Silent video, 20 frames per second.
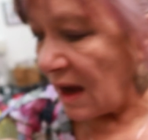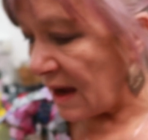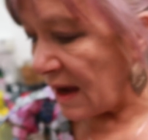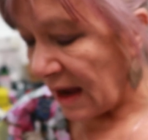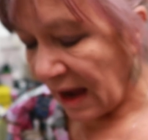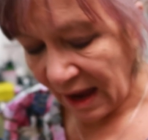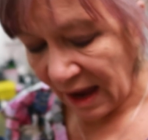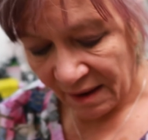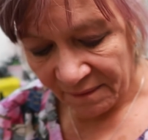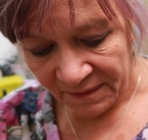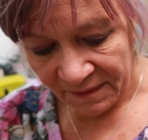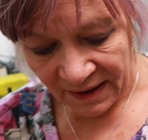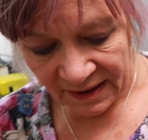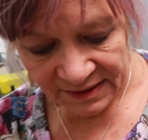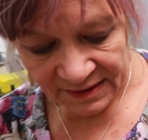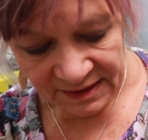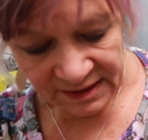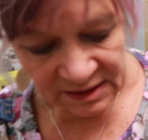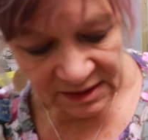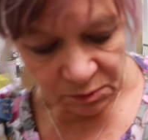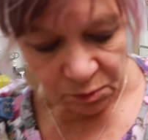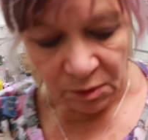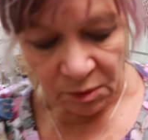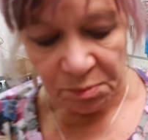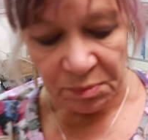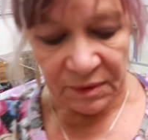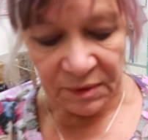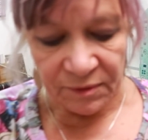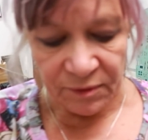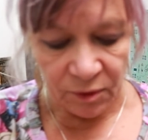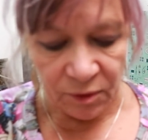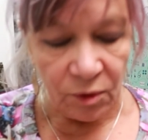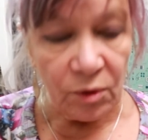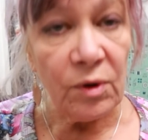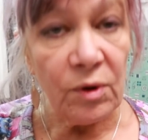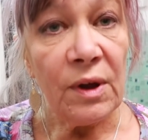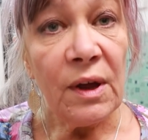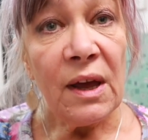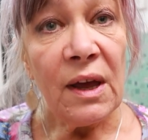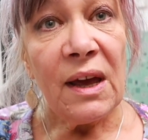I have had this one
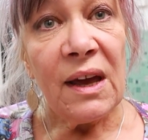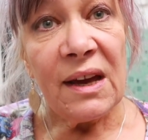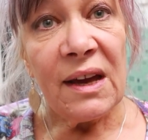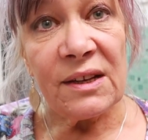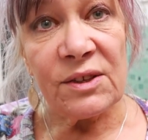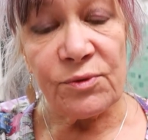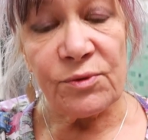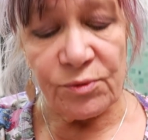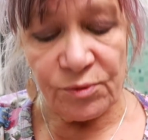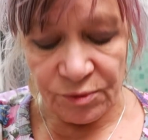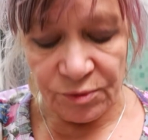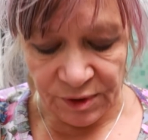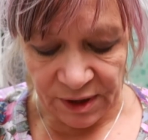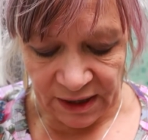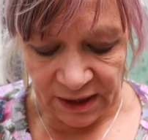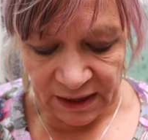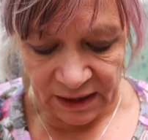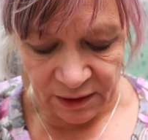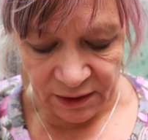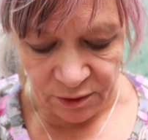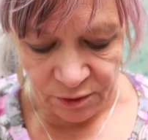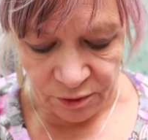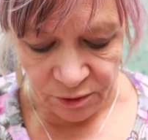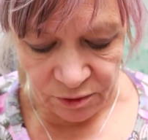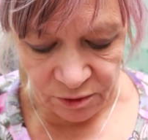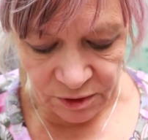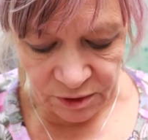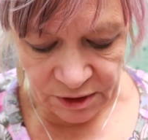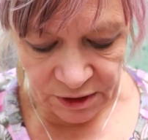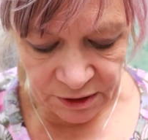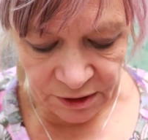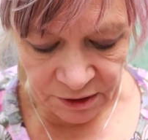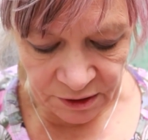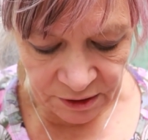before. It's really good.